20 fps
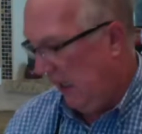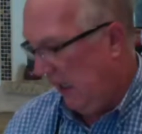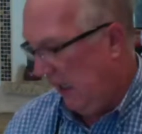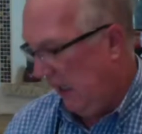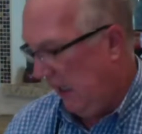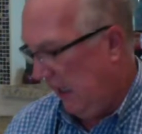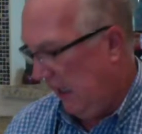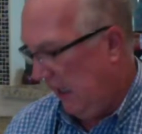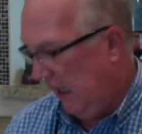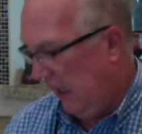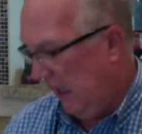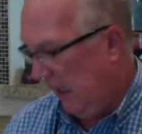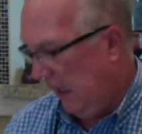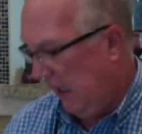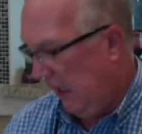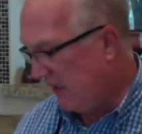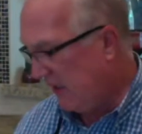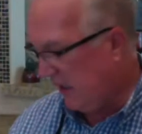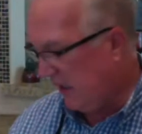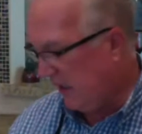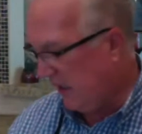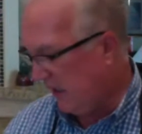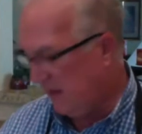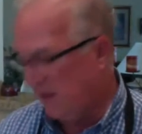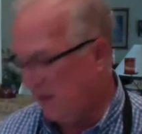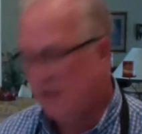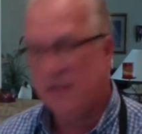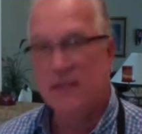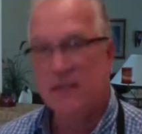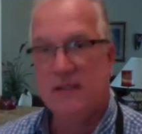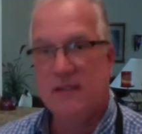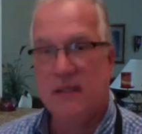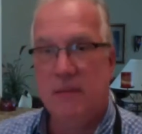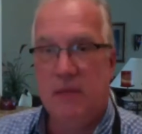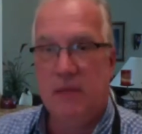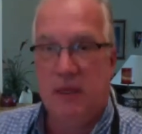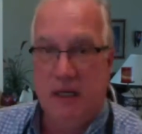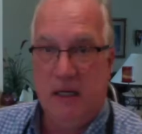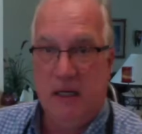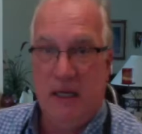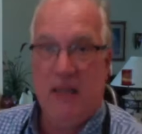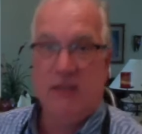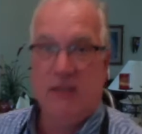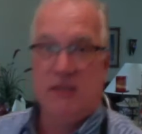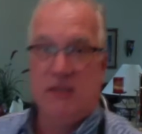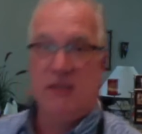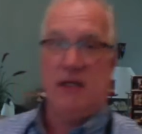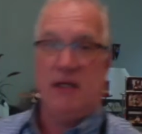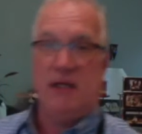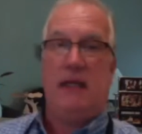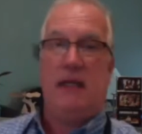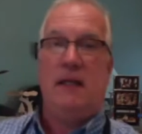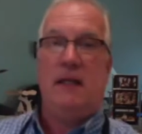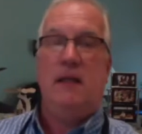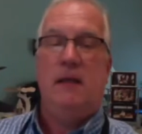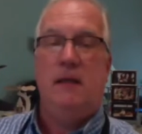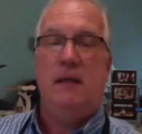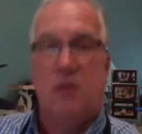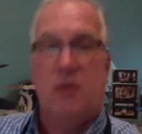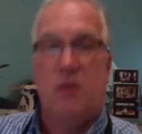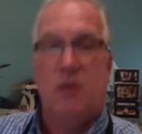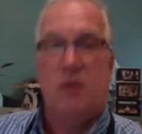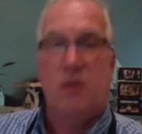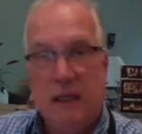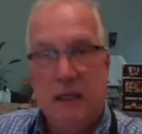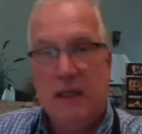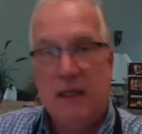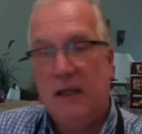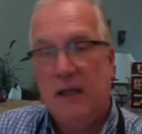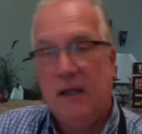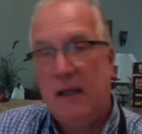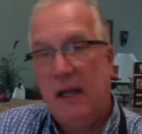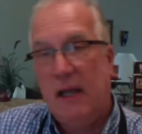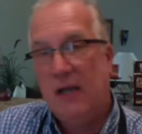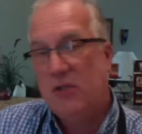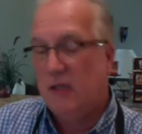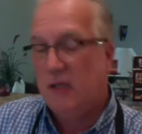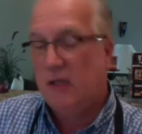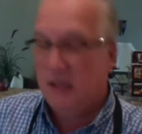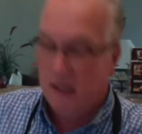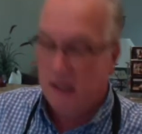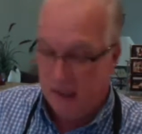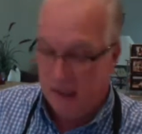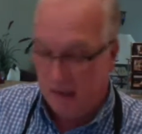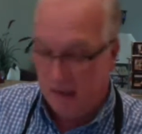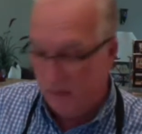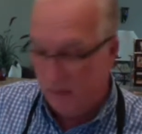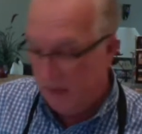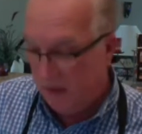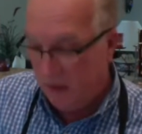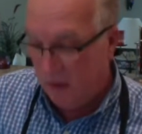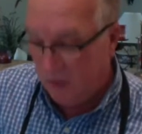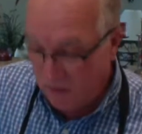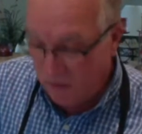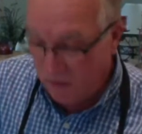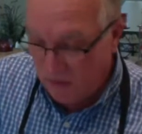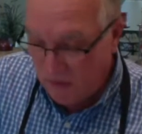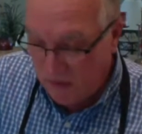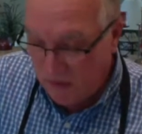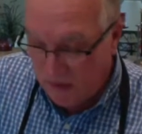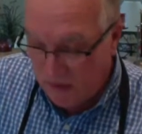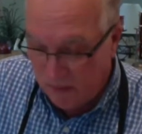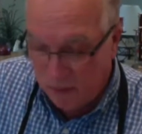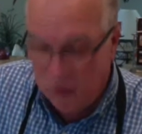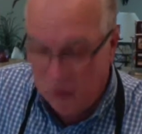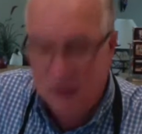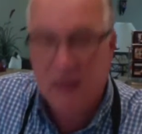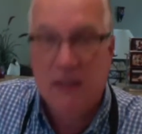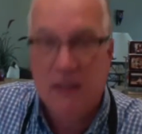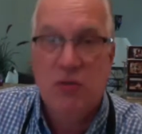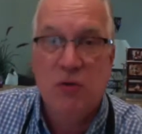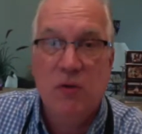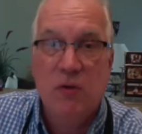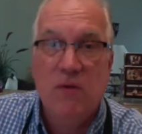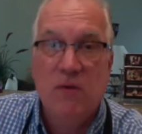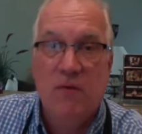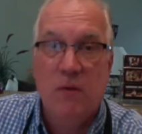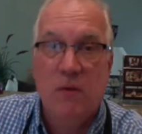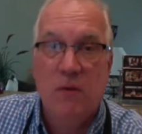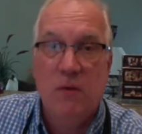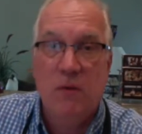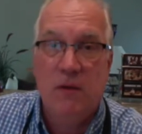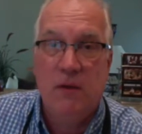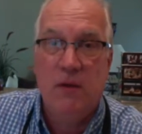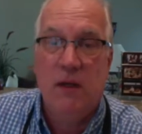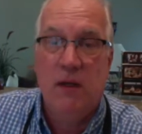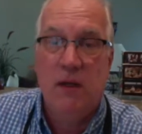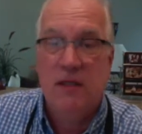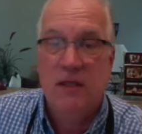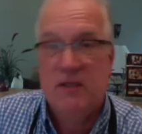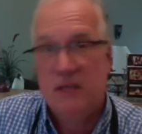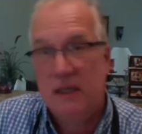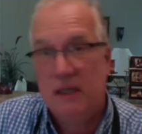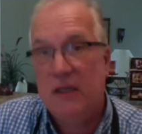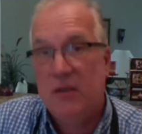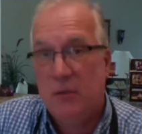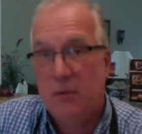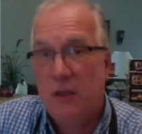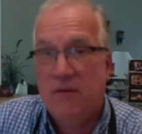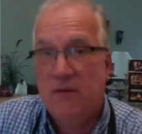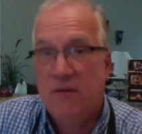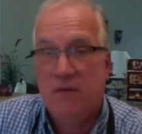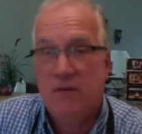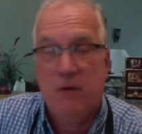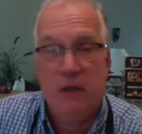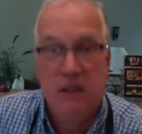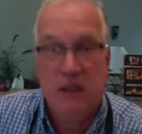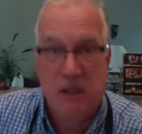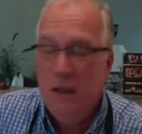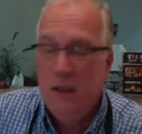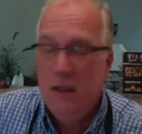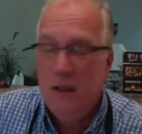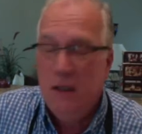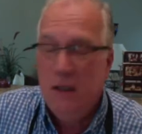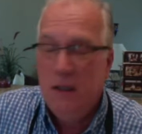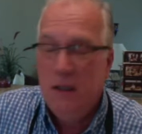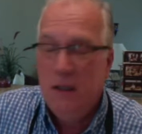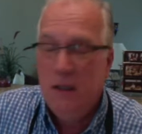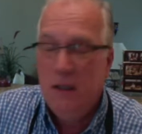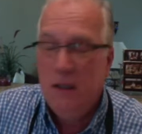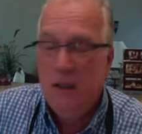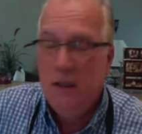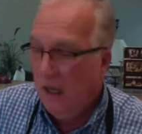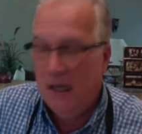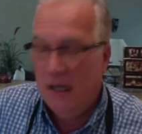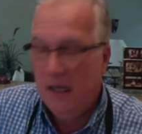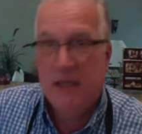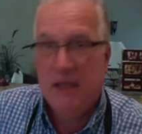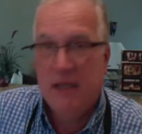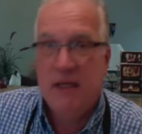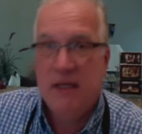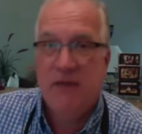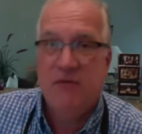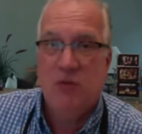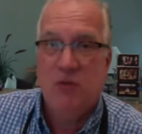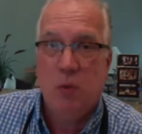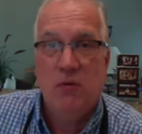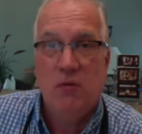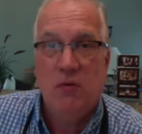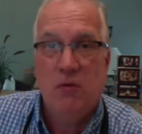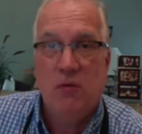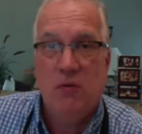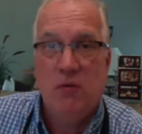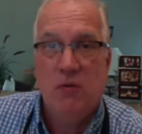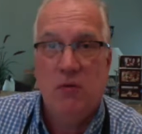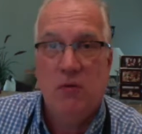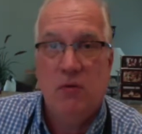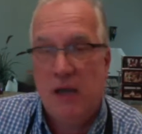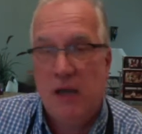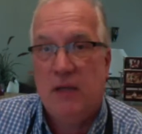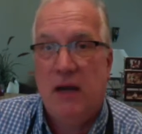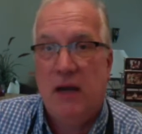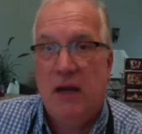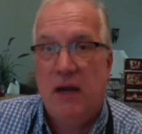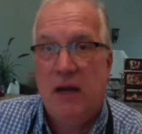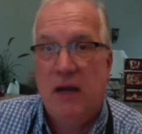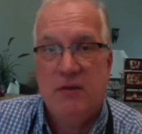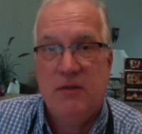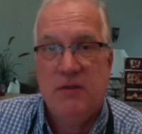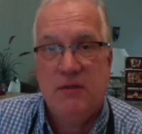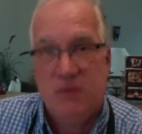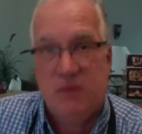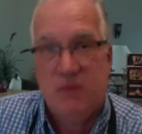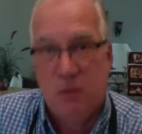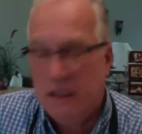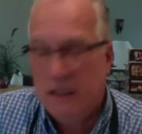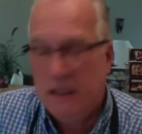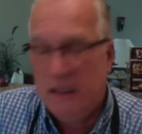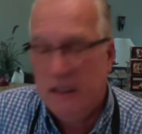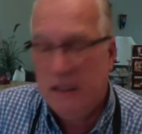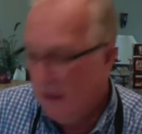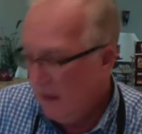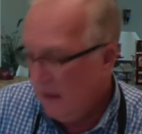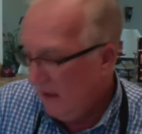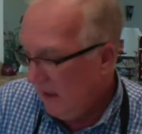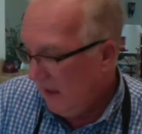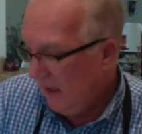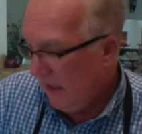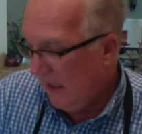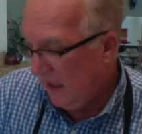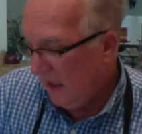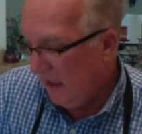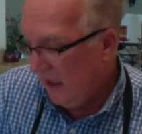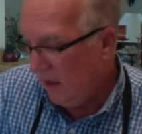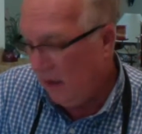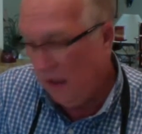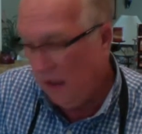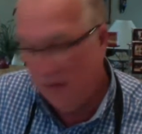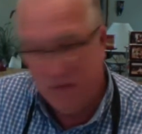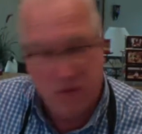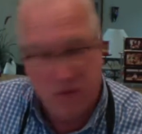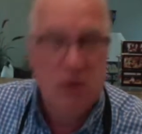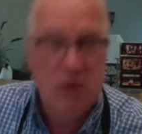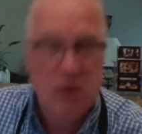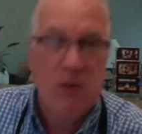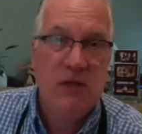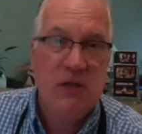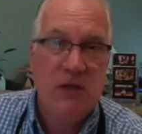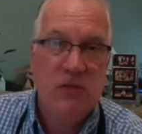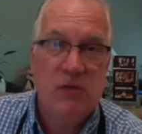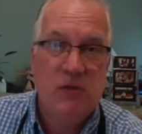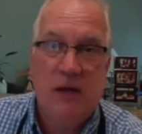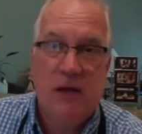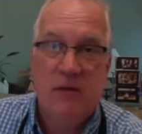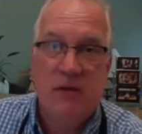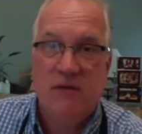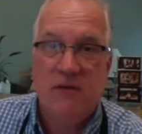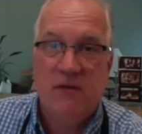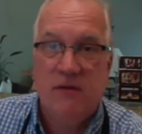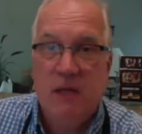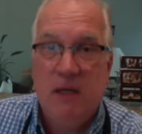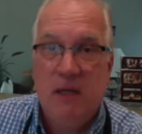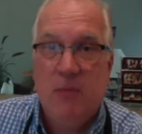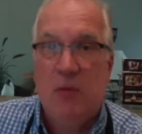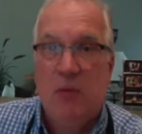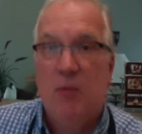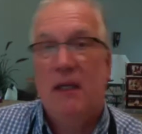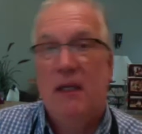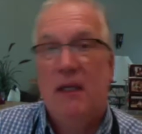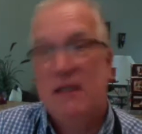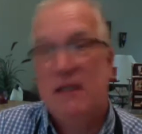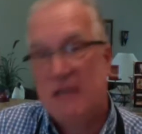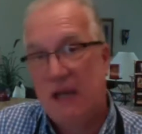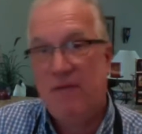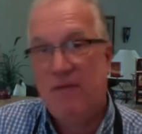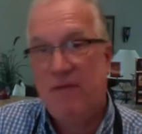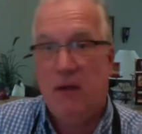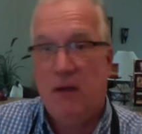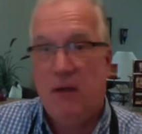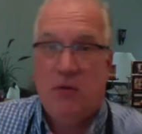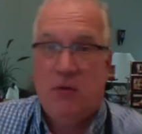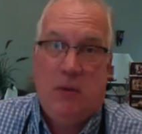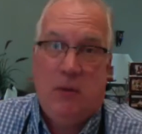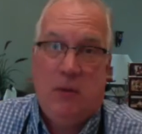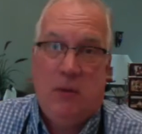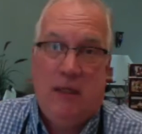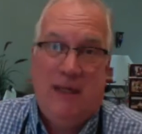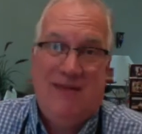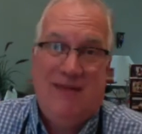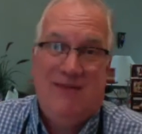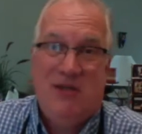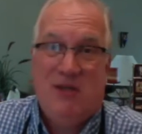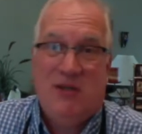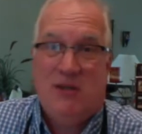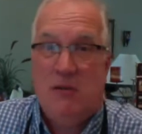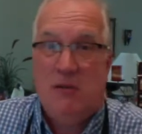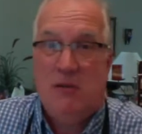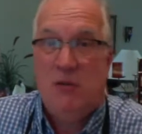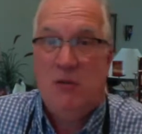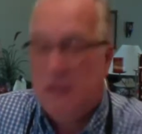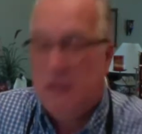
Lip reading: And I had to study this in seminary. I had to study Greek. Actually, I'll be completely truthful with you. I studied Greek for a year. I have 12 graduate hours of Greek, and I only have 4 graduate hours of Hebrew because I found Greek just a little bit